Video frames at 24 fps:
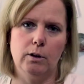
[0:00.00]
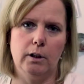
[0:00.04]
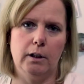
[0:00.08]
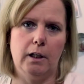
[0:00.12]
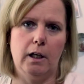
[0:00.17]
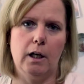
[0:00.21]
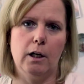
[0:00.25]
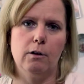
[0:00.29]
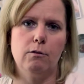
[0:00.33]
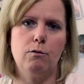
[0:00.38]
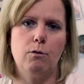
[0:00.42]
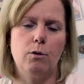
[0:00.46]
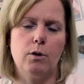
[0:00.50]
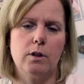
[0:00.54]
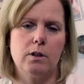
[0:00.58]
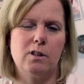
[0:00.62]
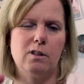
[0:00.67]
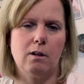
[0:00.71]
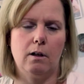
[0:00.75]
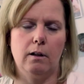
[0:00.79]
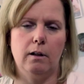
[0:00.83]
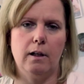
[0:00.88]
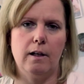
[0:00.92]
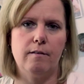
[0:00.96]
really care for it,
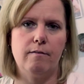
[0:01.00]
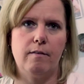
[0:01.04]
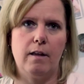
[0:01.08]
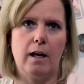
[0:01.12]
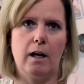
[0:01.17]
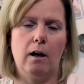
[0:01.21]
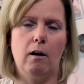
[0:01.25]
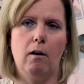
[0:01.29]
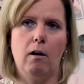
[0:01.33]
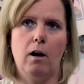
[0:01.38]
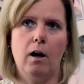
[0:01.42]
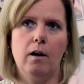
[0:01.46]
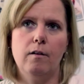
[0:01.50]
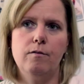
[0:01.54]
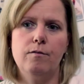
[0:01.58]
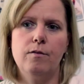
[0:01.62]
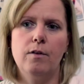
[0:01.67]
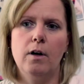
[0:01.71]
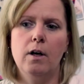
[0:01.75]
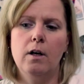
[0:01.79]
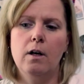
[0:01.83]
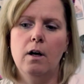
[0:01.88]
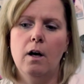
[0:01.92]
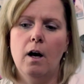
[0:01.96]
so I left that
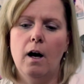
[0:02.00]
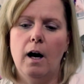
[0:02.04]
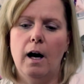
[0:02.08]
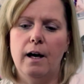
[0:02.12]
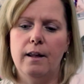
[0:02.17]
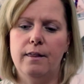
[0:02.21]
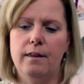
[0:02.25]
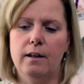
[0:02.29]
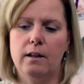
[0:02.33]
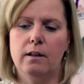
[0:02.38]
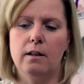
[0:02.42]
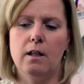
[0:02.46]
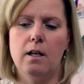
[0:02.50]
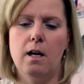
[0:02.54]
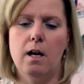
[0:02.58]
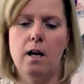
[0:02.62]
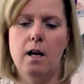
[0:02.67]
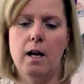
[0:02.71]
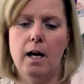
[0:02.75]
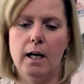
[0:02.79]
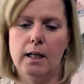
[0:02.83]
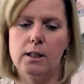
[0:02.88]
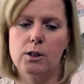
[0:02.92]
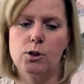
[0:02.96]
off. I think the
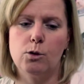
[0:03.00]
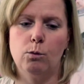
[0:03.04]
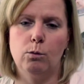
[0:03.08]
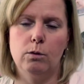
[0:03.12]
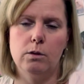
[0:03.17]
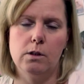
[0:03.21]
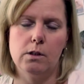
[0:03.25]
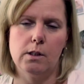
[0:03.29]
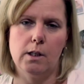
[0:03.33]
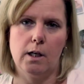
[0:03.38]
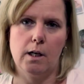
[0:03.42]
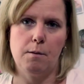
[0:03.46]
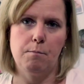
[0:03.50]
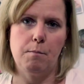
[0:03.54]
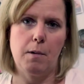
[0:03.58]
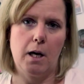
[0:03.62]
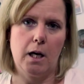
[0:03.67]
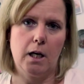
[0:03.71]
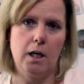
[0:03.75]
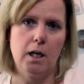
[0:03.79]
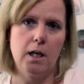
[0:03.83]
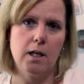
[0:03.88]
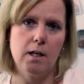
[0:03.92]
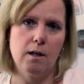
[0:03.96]
next ones that I
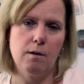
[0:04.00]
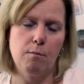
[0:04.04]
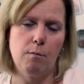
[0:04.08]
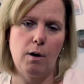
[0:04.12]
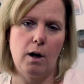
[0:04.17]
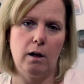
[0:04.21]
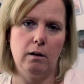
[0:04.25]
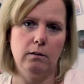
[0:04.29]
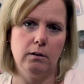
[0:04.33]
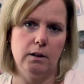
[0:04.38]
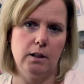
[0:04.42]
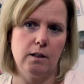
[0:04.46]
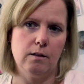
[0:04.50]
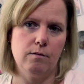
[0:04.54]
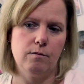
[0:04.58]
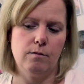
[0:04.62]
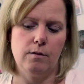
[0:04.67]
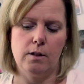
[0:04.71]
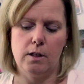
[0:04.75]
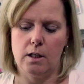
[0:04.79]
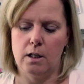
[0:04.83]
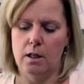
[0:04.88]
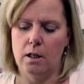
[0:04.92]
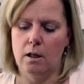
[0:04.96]
make him, I'll
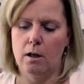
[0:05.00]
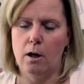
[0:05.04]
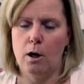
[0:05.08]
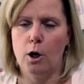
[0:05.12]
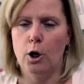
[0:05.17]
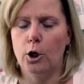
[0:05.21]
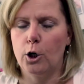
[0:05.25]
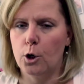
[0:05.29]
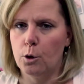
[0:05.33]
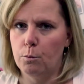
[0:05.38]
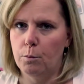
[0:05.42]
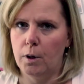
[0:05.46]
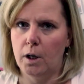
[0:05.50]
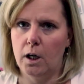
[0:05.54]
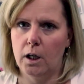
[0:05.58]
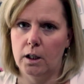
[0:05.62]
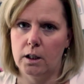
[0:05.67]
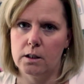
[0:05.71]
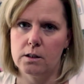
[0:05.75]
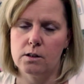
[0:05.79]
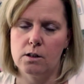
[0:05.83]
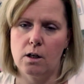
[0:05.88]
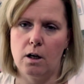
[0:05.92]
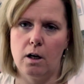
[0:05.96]
leave the cargo
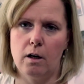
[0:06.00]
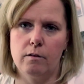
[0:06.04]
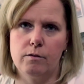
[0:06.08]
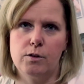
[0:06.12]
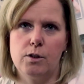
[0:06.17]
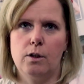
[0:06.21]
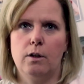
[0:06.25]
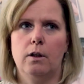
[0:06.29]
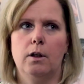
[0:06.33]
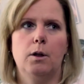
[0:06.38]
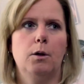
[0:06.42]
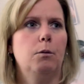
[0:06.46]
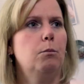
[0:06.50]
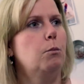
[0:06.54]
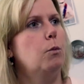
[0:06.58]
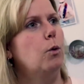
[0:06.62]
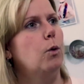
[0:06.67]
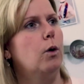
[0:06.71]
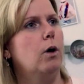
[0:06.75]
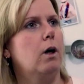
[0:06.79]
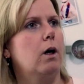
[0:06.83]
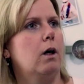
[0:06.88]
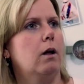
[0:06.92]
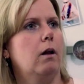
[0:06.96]
pockets off, so they're
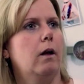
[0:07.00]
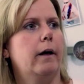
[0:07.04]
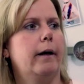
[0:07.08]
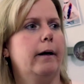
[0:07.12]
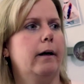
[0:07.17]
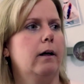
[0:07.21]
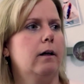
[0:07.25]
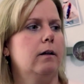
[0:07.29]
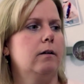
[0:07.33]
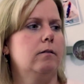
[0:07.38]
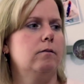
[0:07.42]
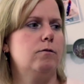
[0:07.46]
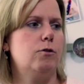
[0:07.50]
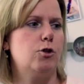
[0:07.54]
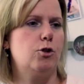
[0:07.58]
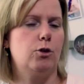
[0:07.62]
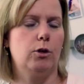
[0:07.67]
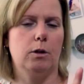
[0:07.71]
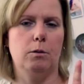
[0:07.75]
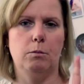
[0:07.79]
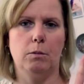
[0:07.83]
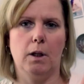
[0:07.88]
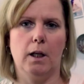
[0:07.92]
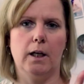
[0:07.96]
more like a
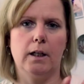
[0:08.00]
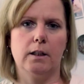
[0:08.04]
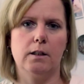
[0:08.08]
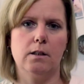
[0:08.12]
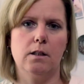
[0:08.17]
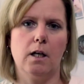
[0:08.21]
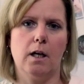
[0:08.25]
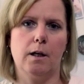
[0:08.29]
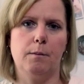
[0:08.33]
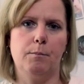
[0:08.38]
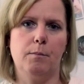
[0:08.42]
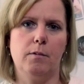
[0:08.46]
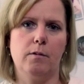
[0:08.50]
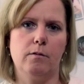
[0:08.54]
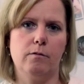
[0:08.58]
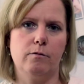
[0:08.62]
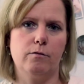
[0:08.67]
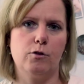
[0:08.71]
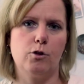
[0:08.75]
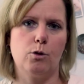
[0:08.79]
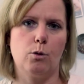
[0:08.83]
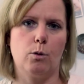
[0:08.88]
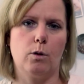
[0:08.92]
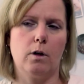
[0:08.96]
streamlined type
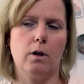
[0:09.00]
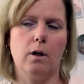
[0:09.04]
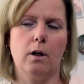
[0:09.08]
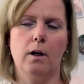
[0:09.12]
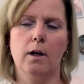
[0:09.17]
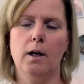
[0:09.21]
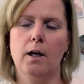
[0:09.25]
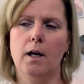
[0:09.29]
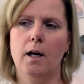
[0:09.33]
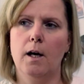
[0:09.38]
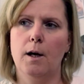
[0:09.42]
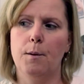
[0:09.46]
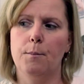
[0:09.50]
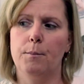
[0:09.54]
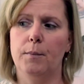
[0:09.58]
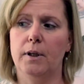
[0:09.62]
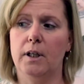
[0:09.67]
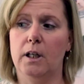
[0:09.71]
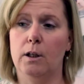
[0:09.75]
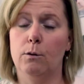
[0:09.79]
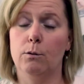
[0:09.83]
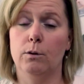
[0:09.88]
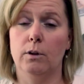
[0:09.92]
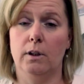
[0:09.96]
of short,
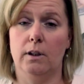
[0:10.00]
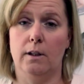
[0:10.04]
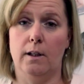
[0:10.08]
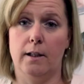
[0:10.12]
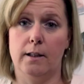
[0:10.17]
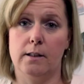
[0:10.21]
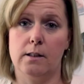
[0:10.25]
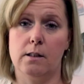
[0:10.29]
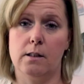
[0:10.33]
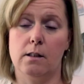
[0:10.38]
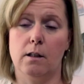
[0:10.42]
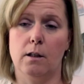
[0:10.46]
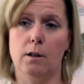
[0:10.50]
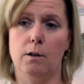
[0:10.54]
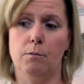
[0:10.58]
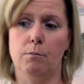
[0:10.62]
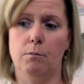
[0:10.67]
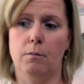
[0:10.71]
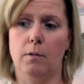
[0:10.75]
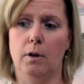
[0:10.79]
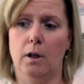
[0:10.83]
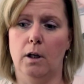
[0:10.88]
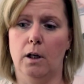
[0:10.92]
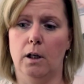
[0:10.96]
but he really likes
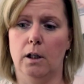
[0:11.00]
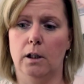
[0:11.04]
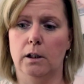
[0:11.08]
them.